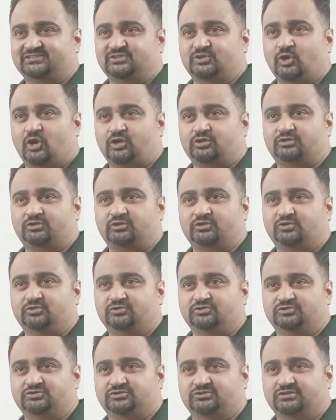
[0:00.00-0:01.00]
got
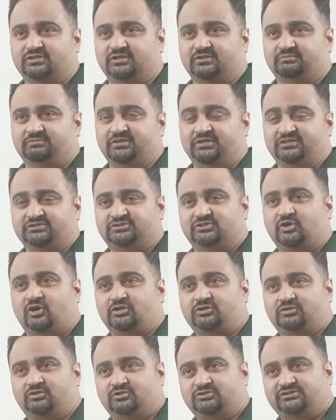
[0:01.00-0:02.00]
those it's
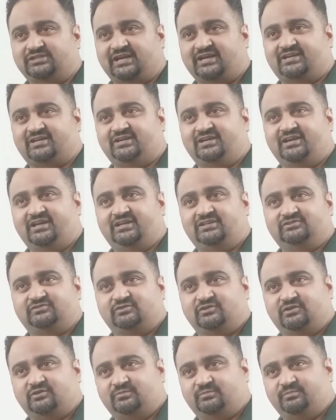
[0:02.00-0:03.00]
got those accolades
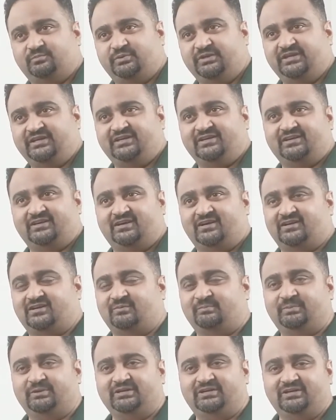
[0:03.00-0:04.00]
for being a
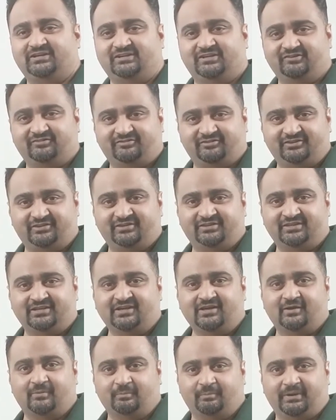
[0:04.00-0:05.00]
completely different
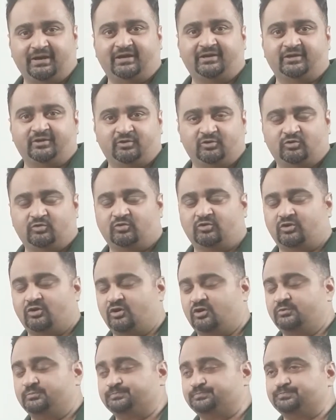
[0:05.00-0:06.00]
manner
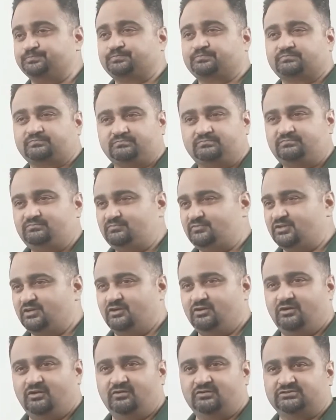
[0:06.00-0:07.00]
overall,
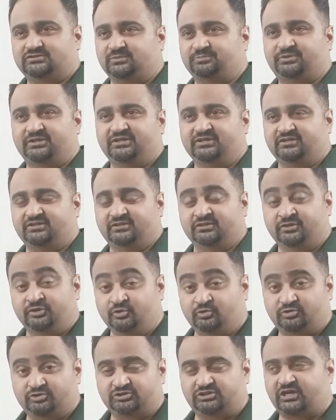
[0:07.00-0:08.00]
something
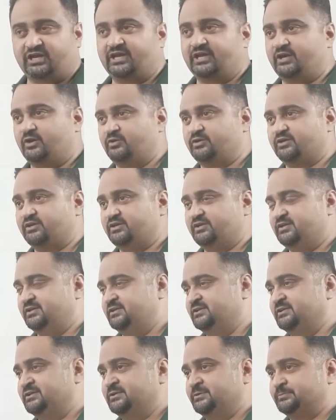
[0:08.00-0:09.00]
new to try out.
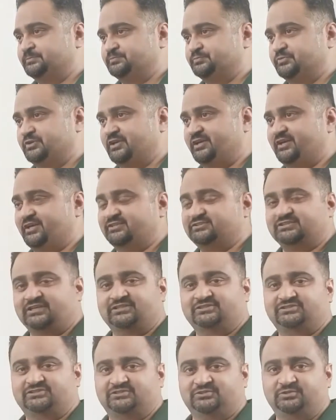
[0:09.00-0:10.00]

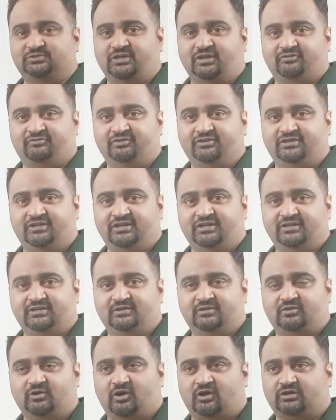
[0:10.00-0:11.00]
It's definitely
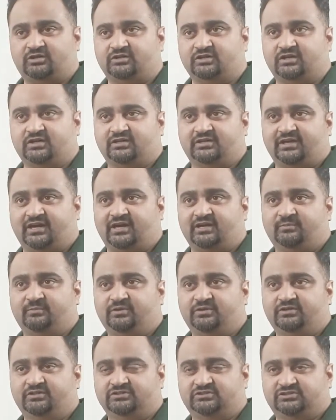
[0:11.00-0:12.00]
got a
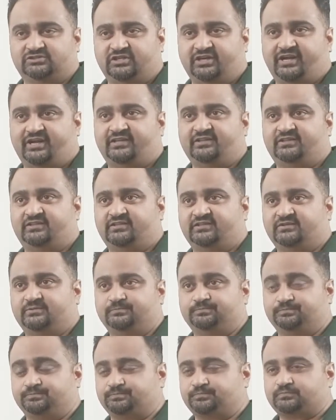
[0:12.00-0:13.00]
caliber, the strength.
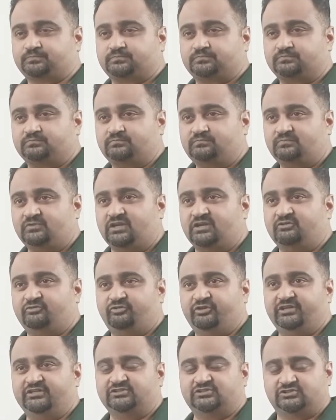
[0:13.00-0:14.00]
It
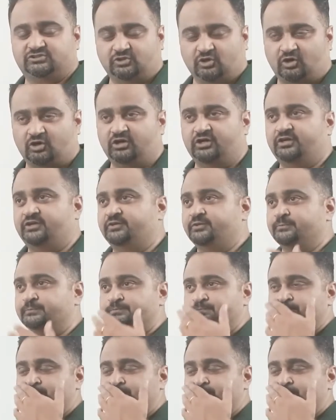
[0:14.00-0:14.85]
feels solid.